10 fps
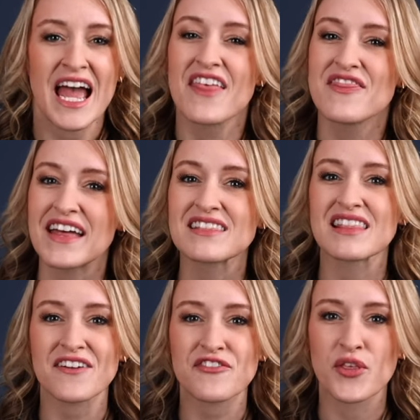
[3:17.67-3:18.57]
and then
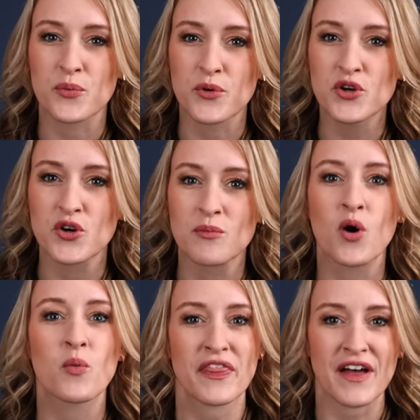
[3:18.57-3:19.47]
left the
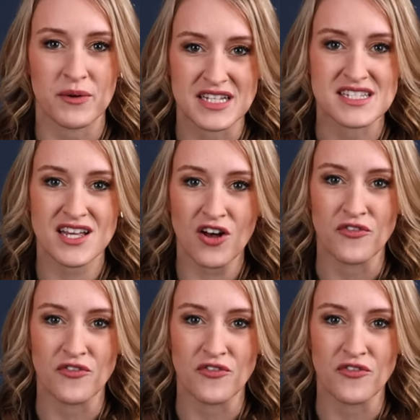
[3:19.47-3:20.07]
room without his cell